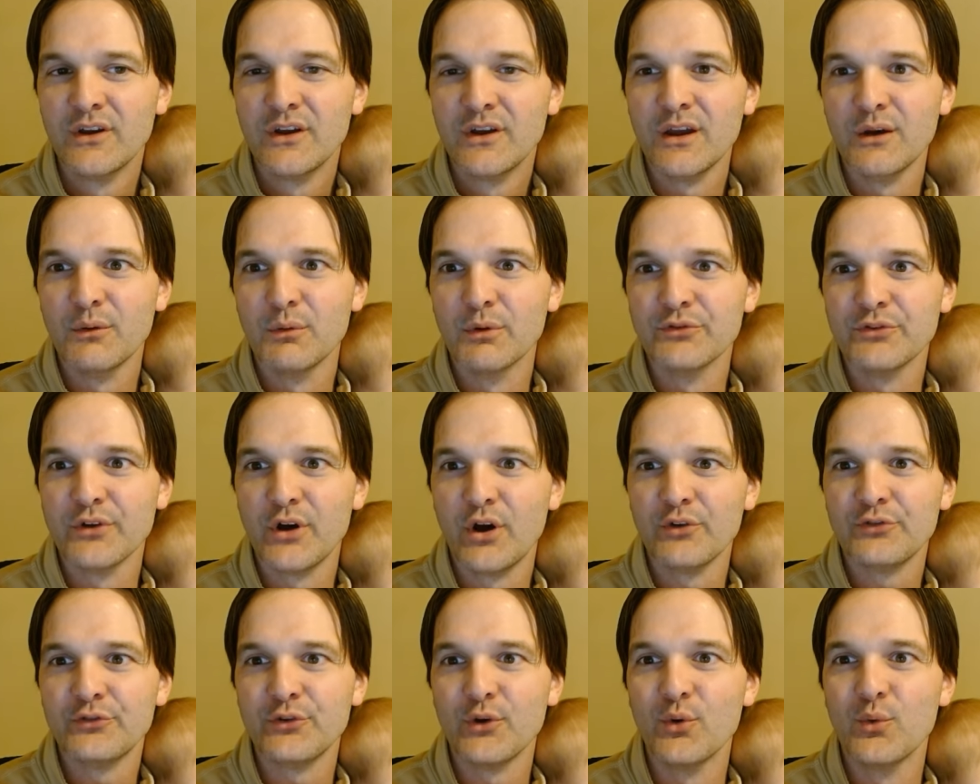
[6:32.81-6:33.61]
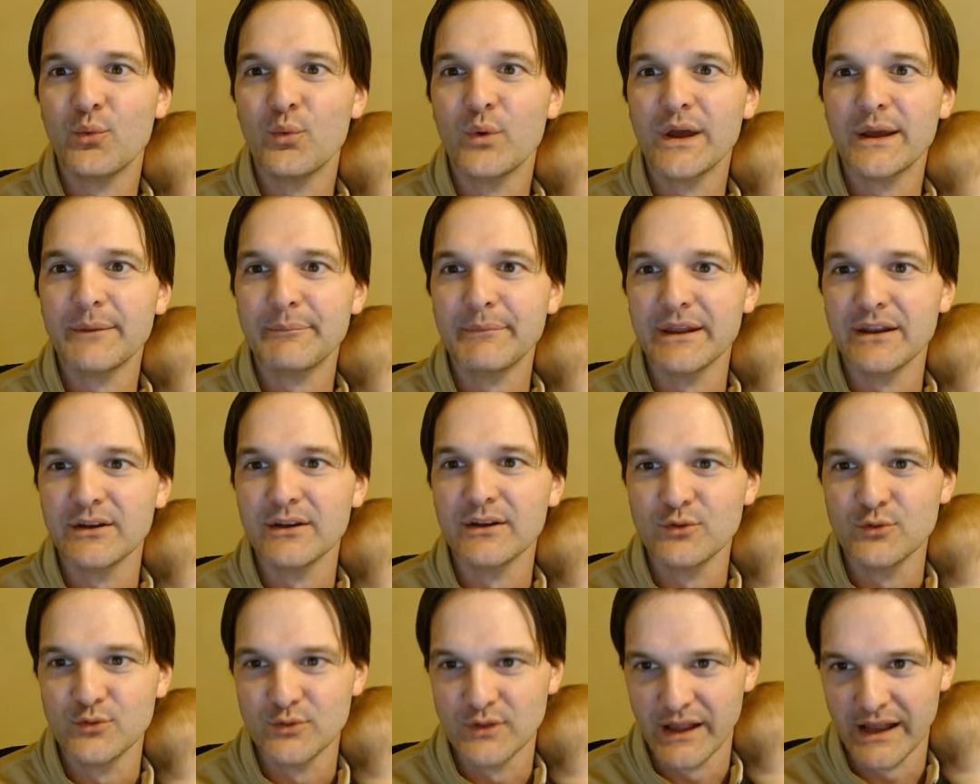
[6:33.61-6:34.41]
it was also women
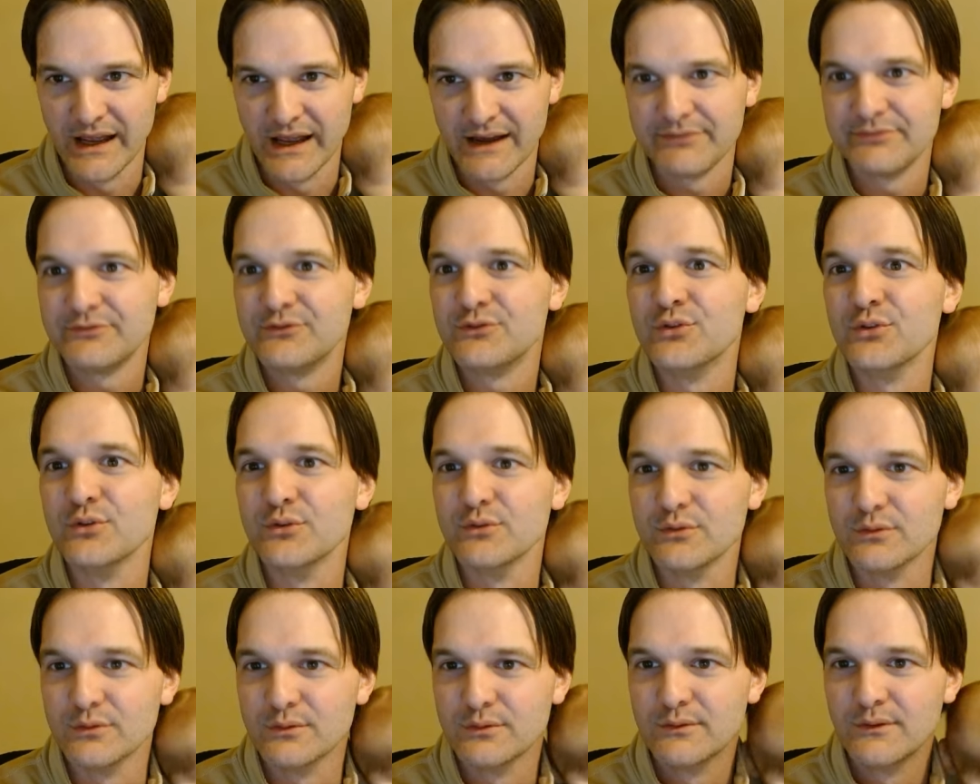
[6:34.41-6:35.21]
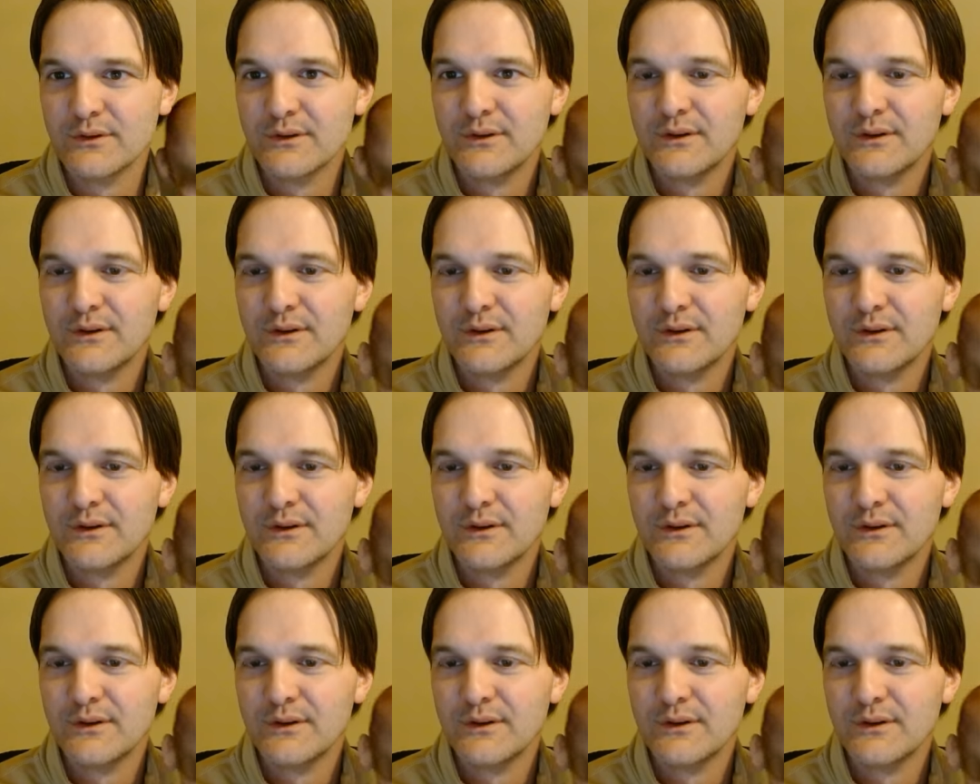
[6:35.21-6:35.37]
who laughed too.